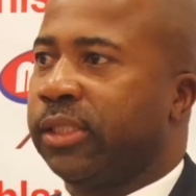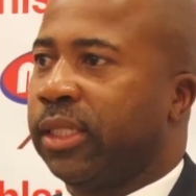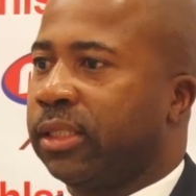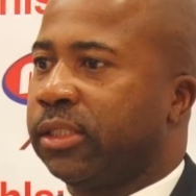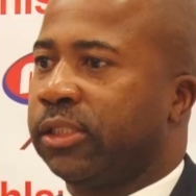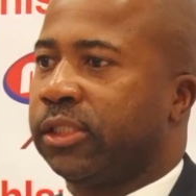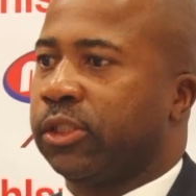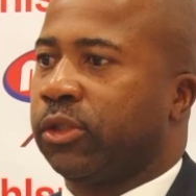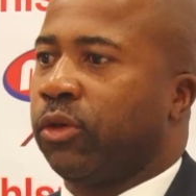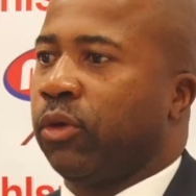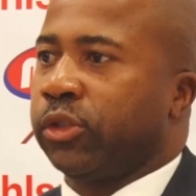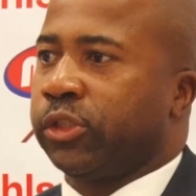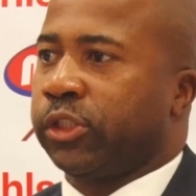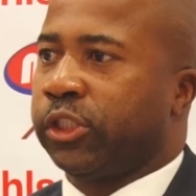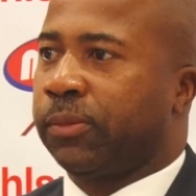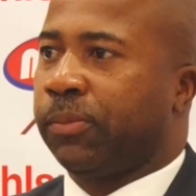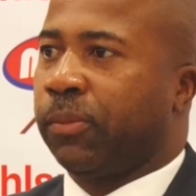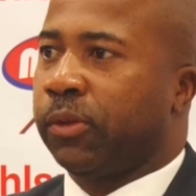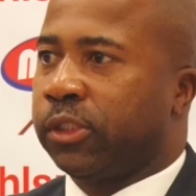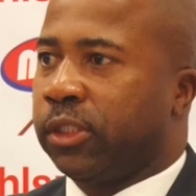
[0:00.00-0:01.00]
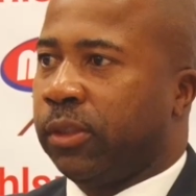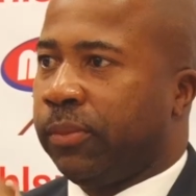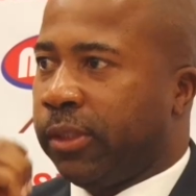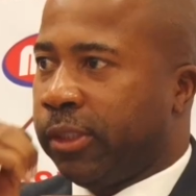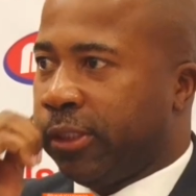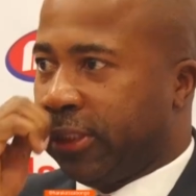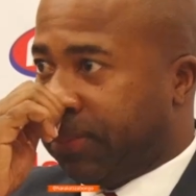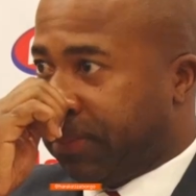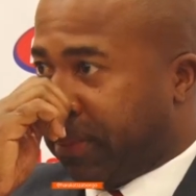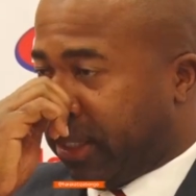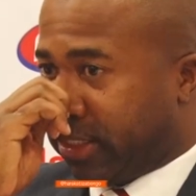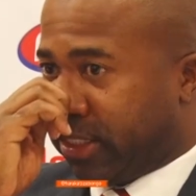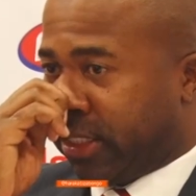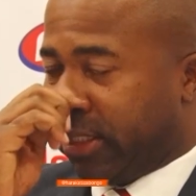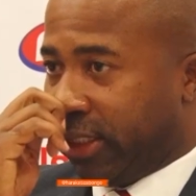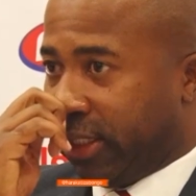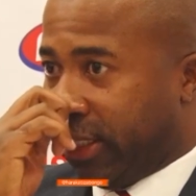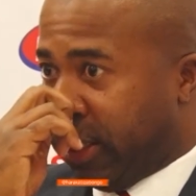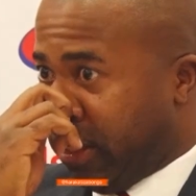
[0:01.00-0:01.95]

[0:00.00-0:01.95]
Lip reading: that is coach responsibility. But